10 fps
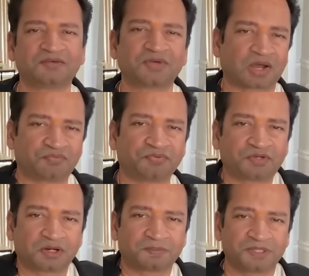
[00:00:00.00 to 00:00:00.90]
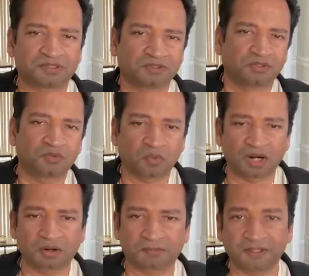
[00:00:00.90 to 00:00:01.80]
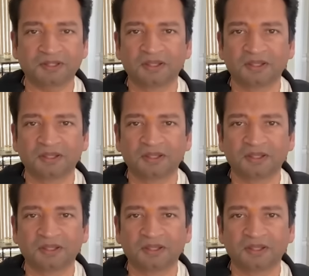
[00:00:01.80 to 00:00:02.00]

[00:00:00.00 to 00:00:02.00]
If you have 50 rupees, you give 1 rupee.